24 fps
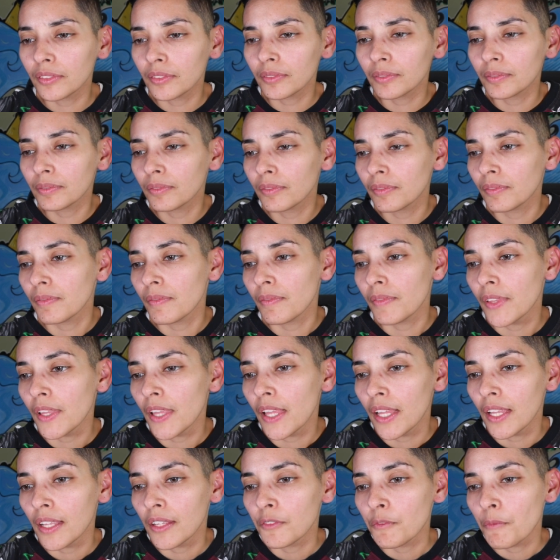He is, he
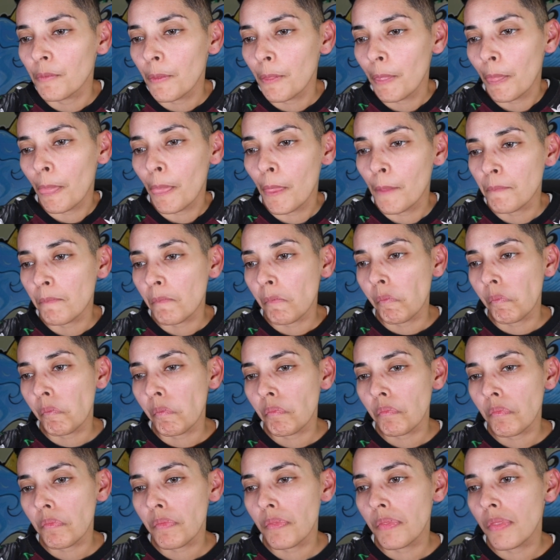is with us, yeah.
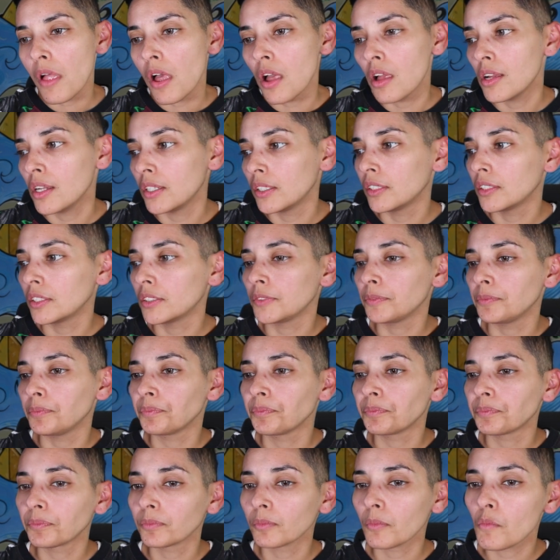Amazing, amazing. Joe
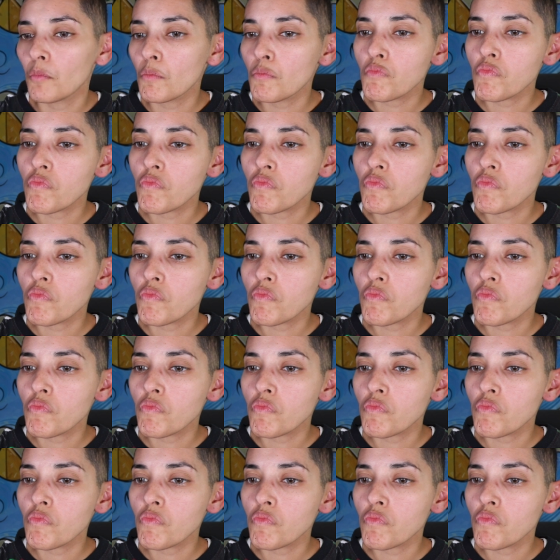and Gibb.